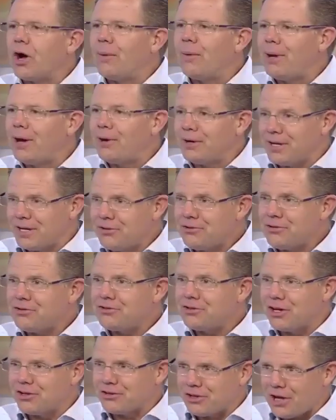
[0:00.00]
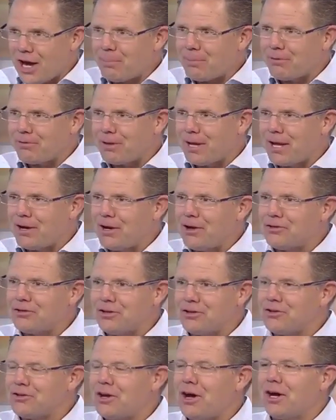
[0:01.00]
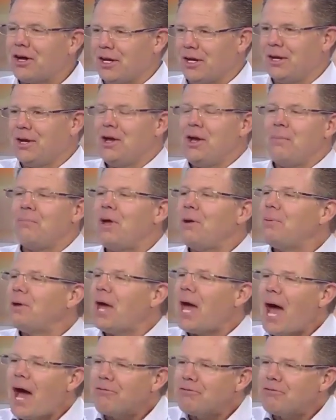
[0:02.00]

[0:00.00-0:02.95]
throw compounding interest on top of that, and all of a sudden you're talking maybe